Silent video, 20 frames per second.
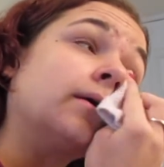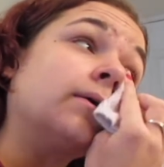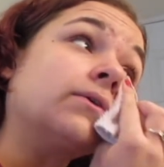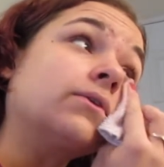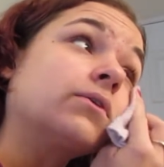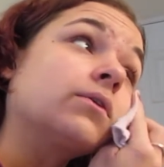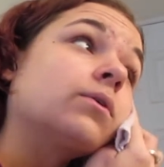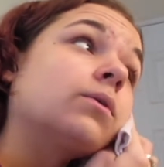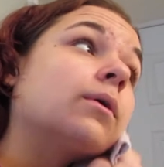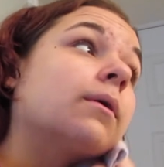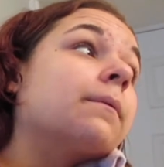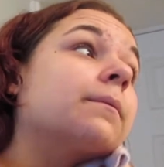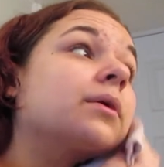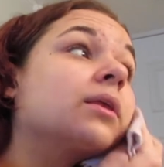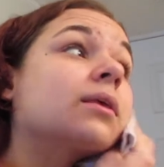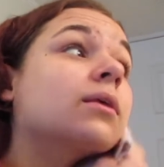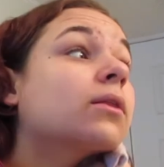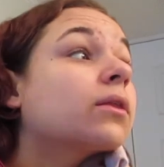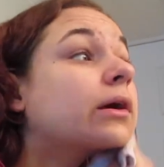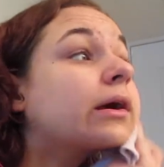So I'm going
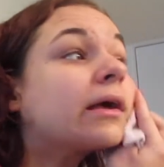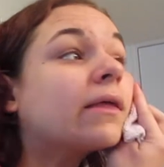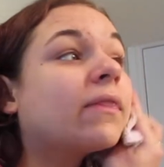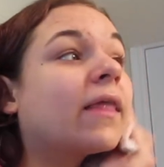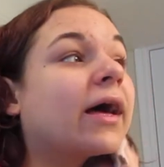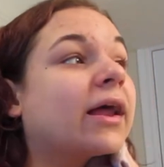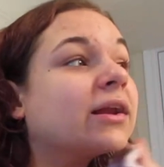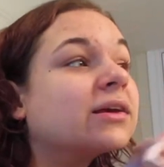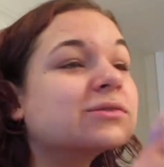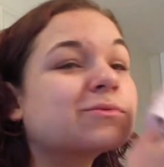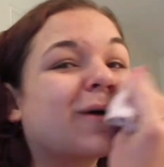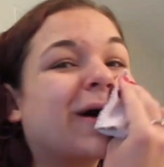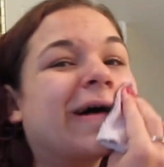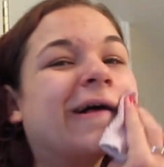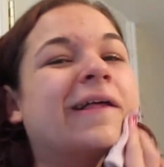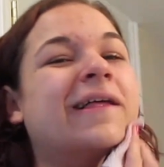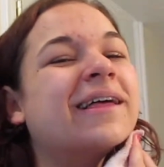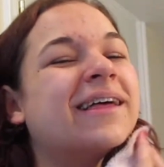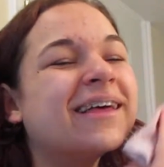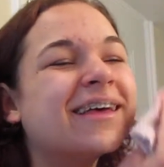to look at that as
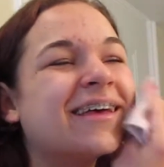well.